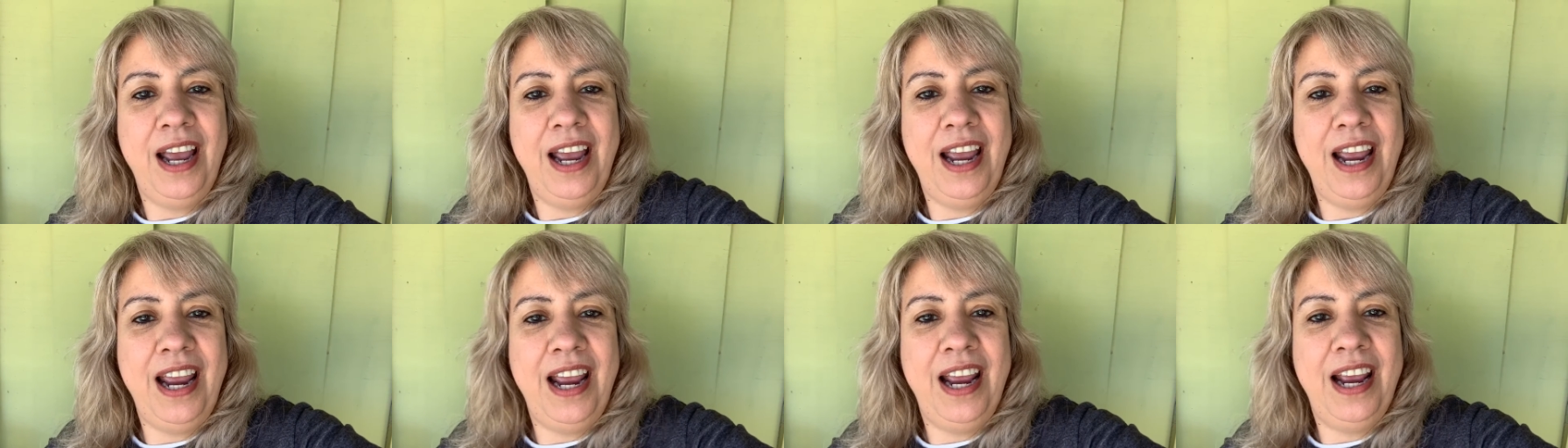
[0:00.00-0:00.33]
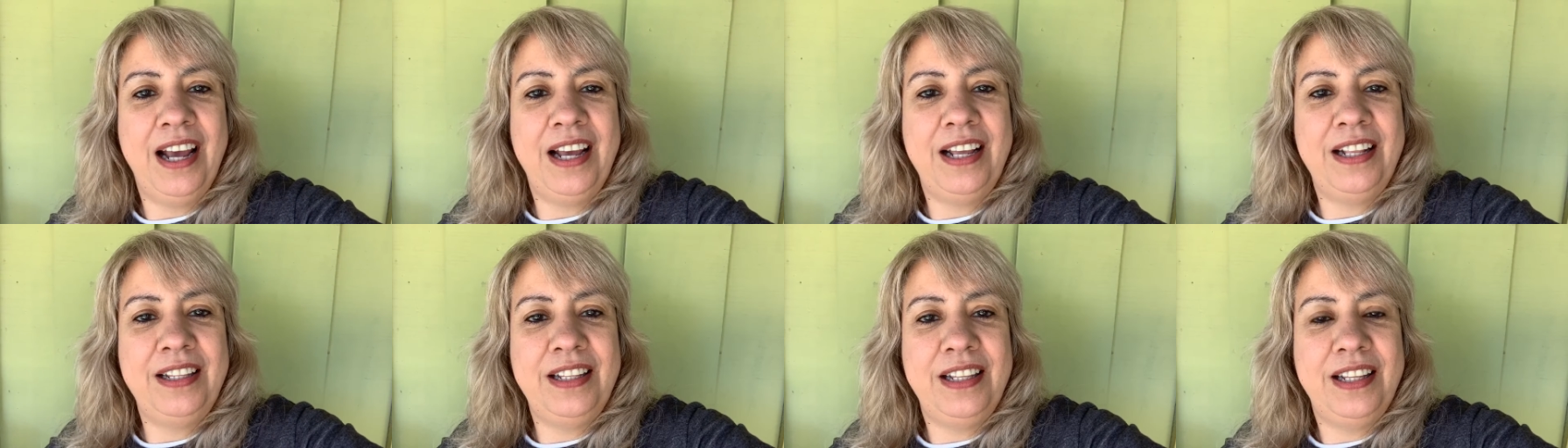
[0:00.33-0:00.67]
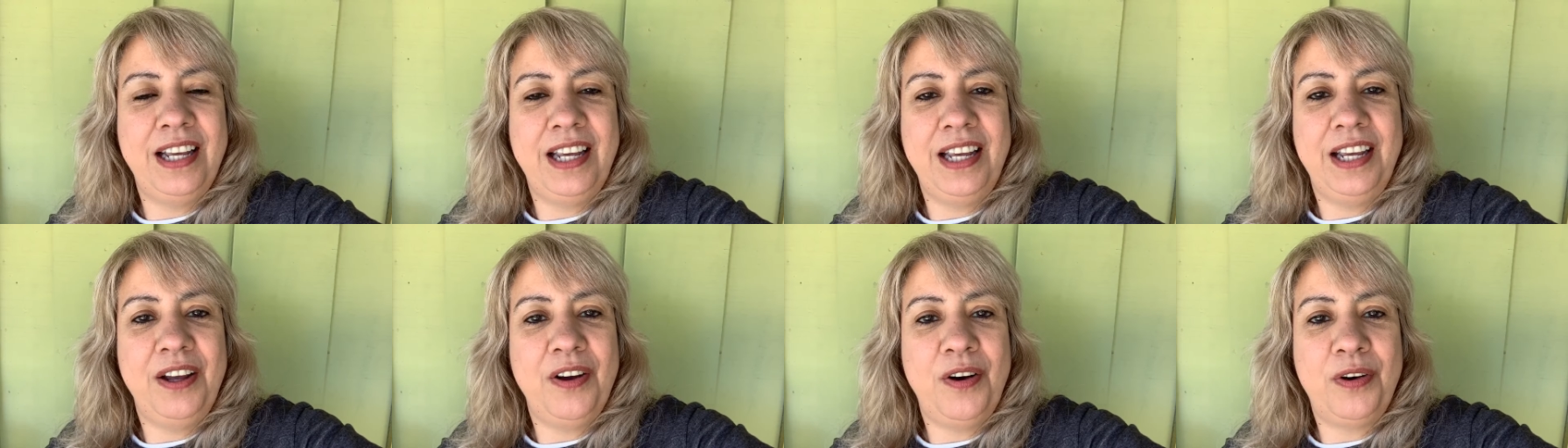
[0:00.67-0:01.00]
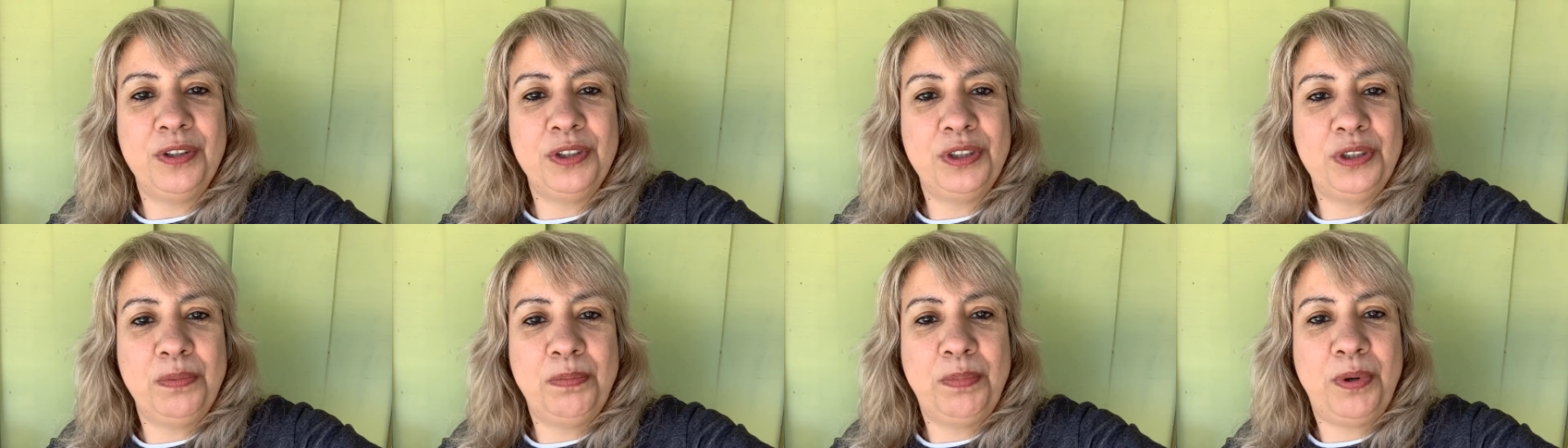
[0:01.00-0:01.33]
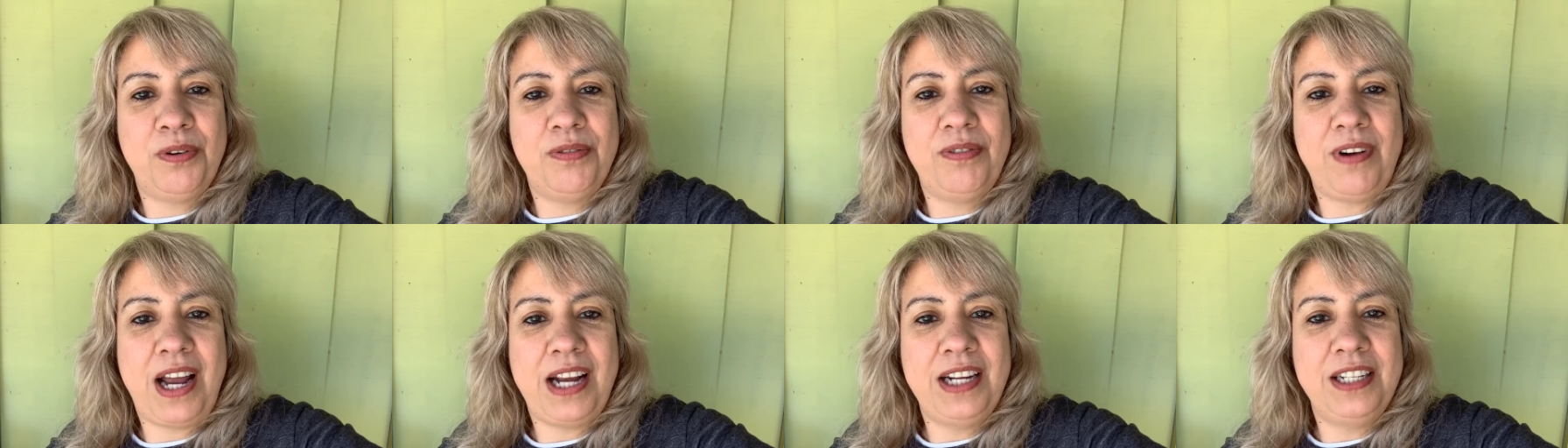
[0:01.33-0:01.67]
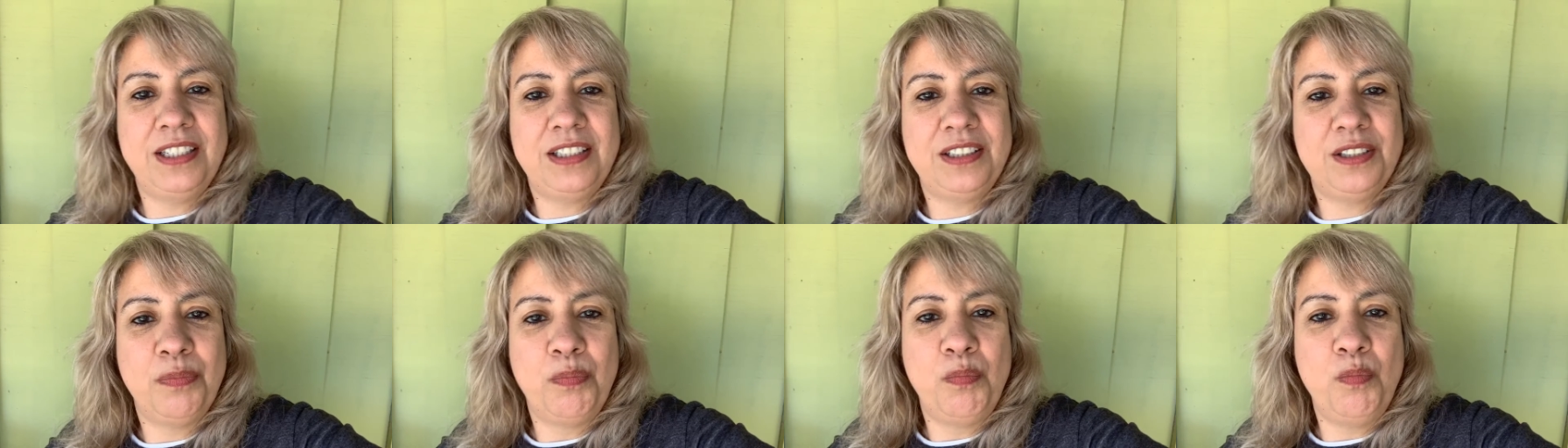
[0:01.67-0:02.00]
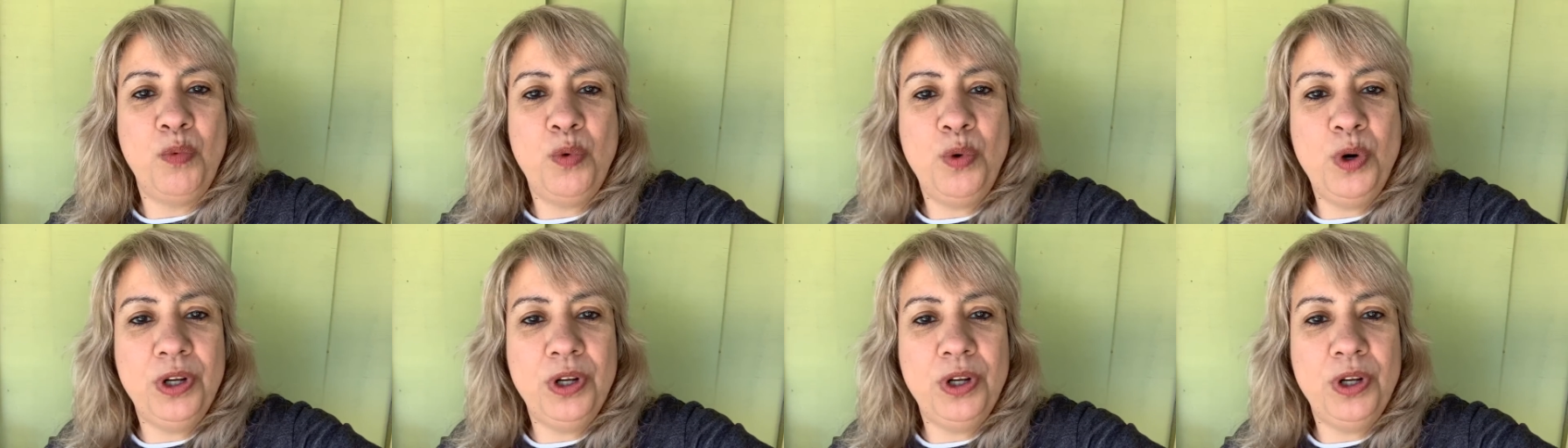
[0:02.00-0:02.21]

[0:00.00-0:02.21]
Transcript: and they also provided some